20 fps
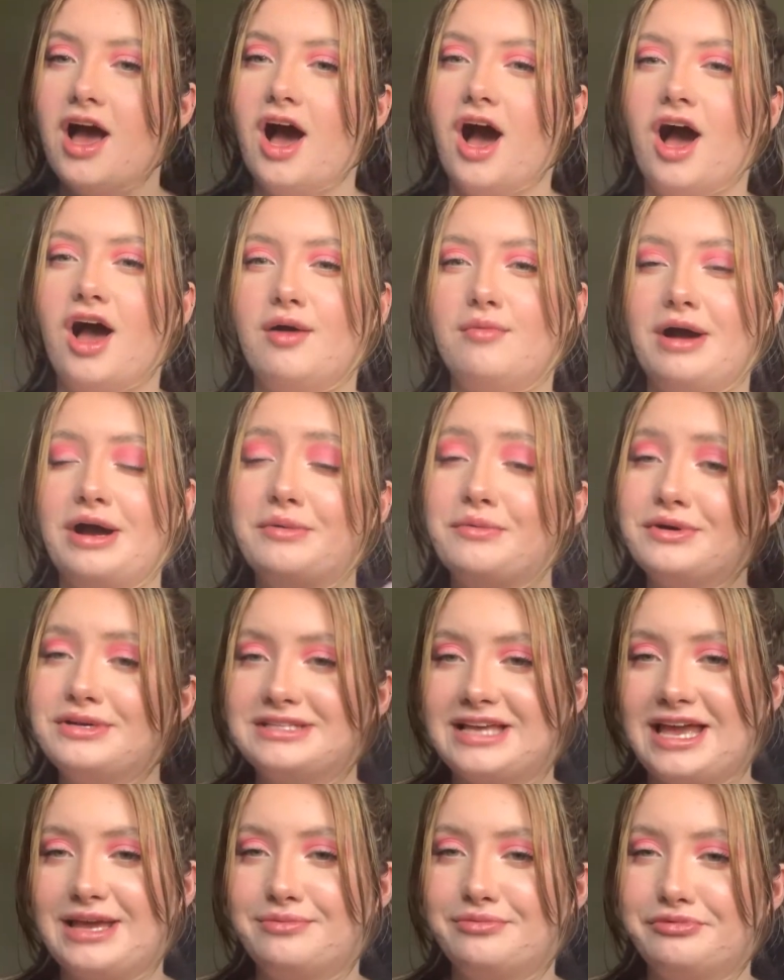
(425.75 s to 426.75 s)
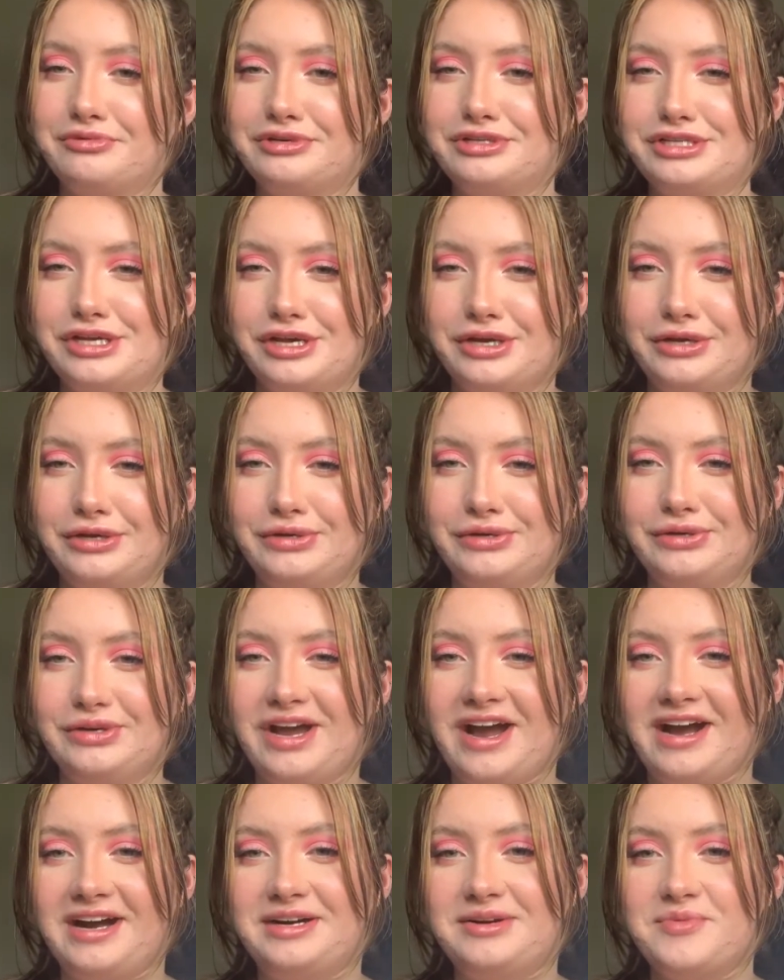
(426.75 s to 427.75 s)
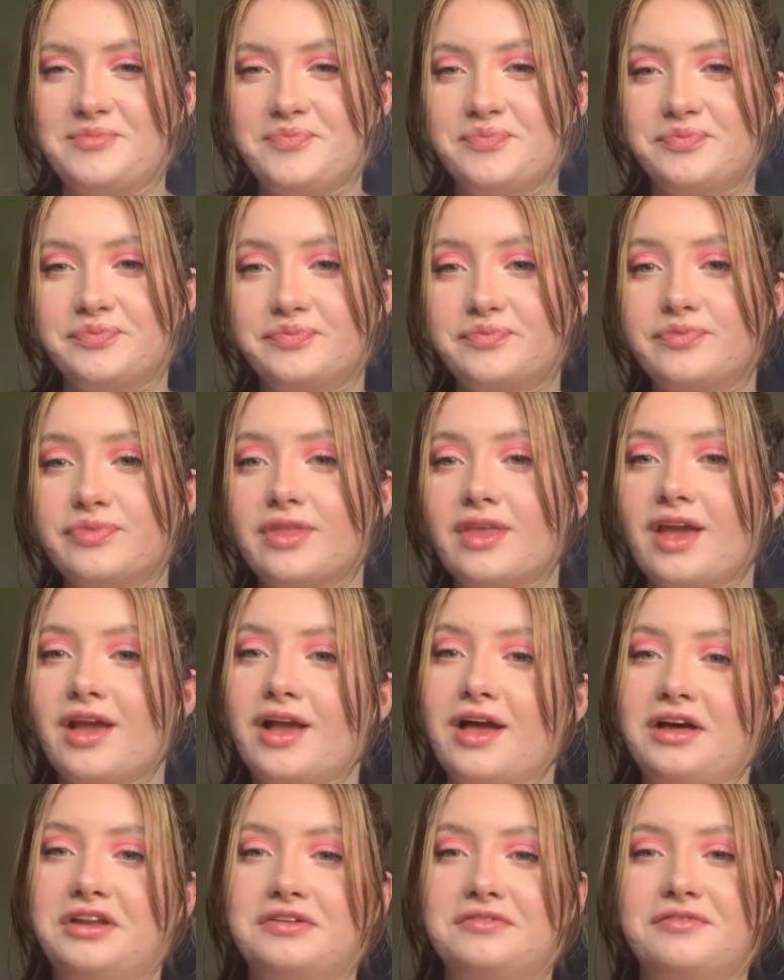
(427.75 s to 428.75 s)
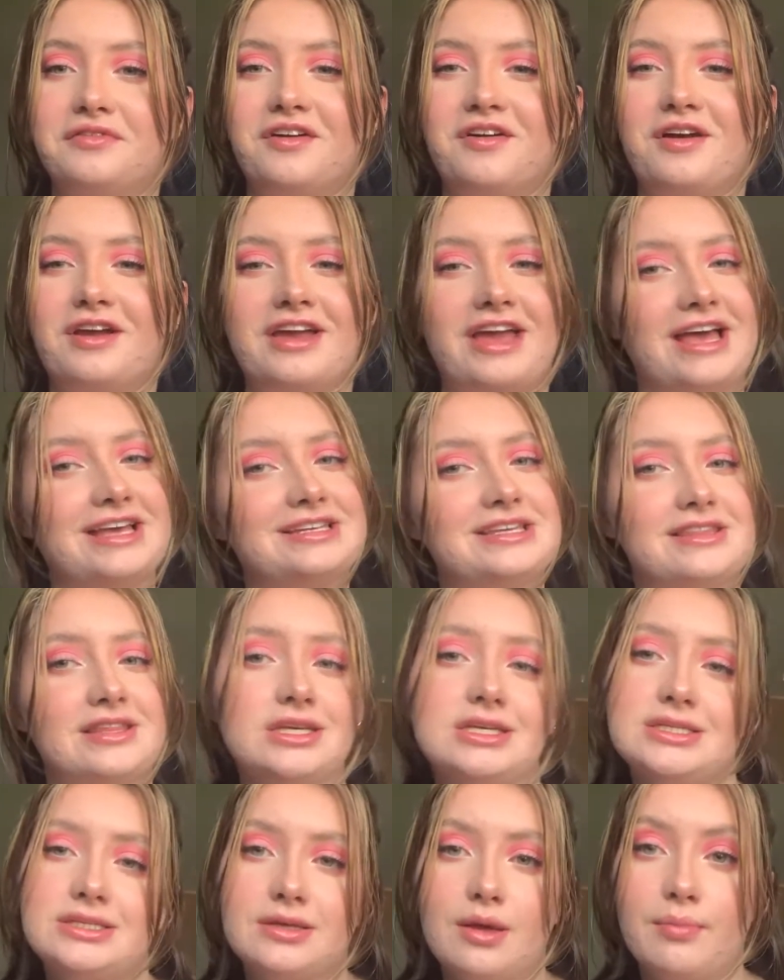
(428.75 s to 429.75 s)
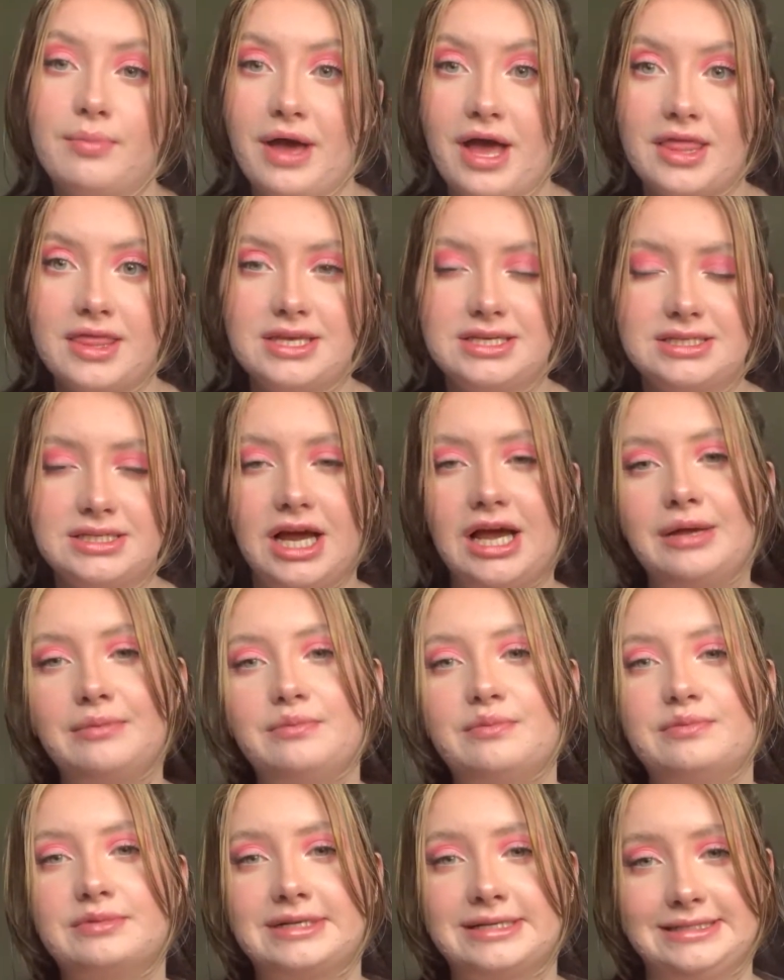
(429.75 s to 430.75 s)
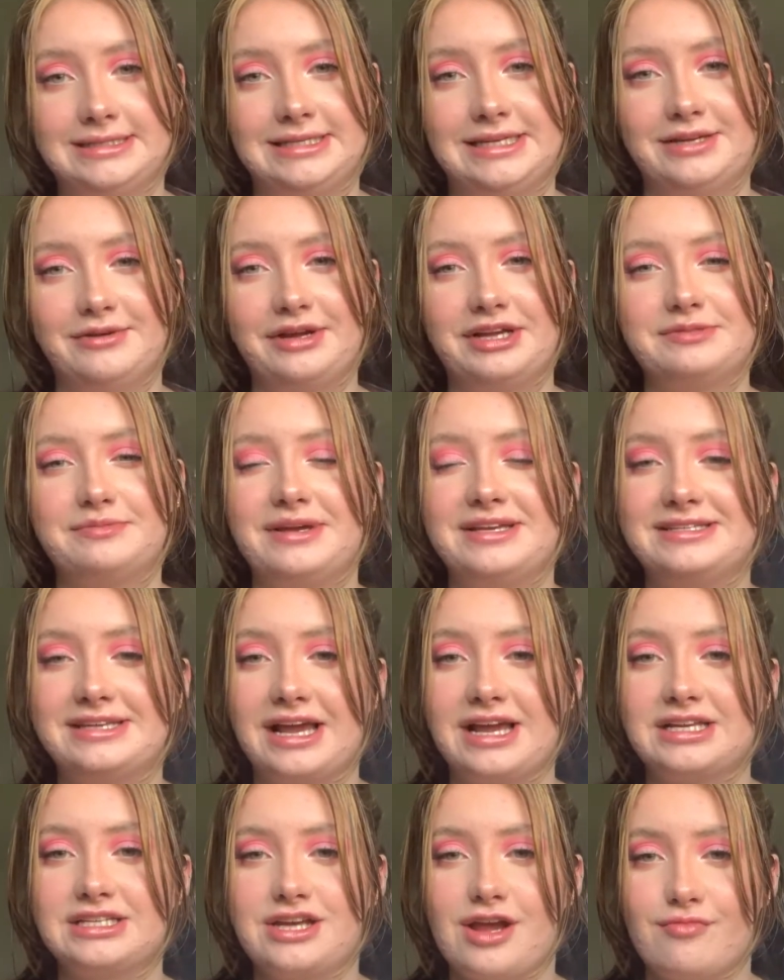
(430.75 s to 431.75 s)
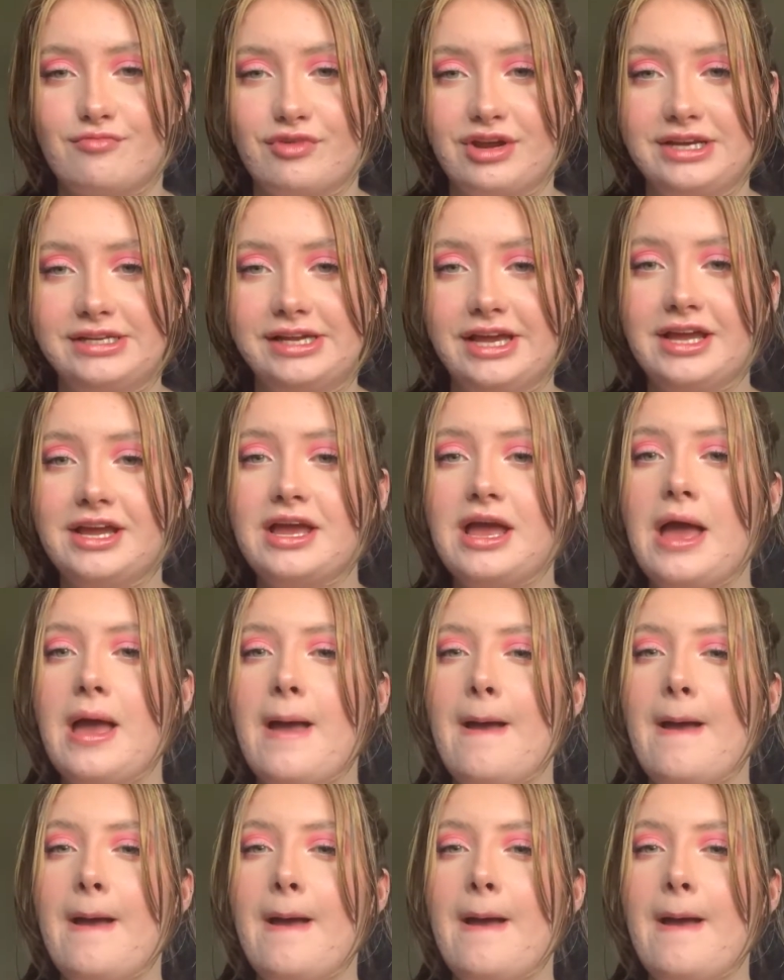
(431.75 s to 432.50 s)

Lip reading: I was able to kind of guess at this better this time, because I know it's my second time reading,